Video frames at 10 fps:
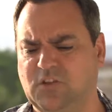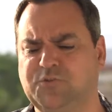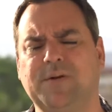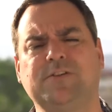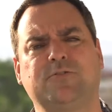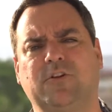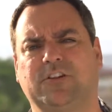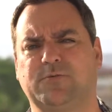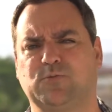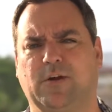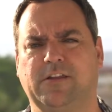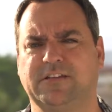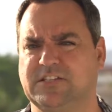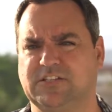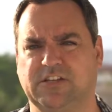20 years old, I was working
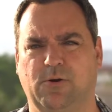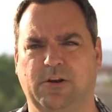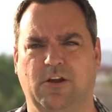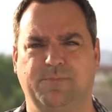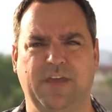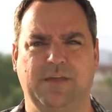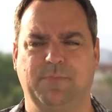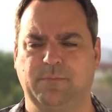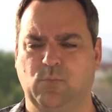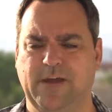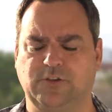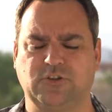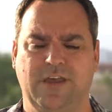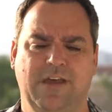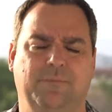as a security guard making minimum wage.